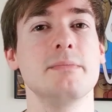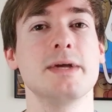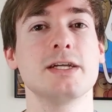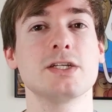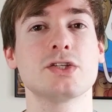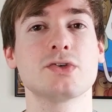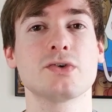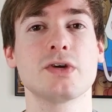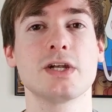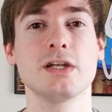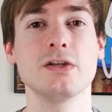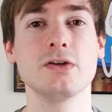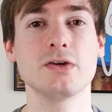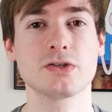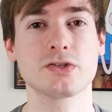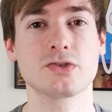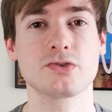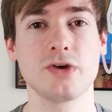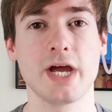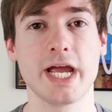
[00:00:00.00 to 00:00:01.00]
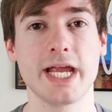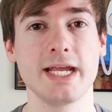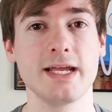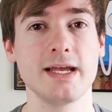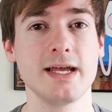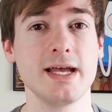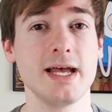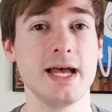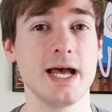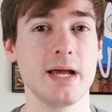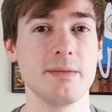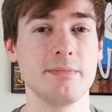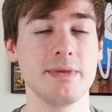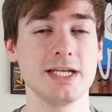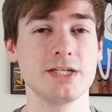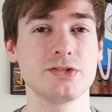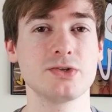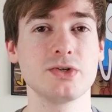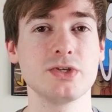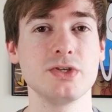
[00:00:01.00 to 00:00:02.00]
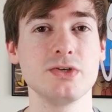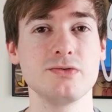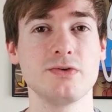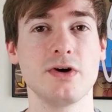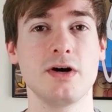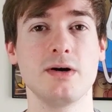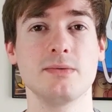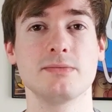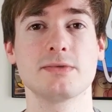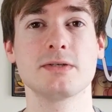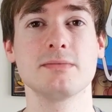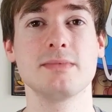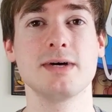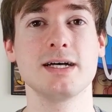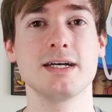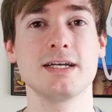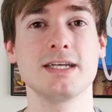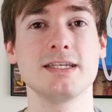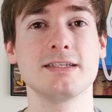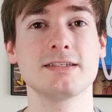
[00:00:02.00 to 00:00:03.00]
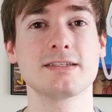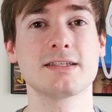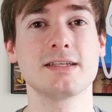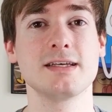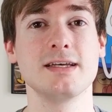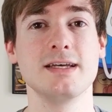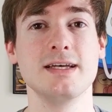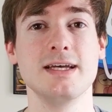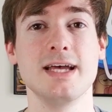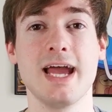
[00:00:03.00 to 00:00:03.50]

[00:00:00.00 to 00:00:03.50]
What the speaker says: make sure it looks great, and make sure you've optimized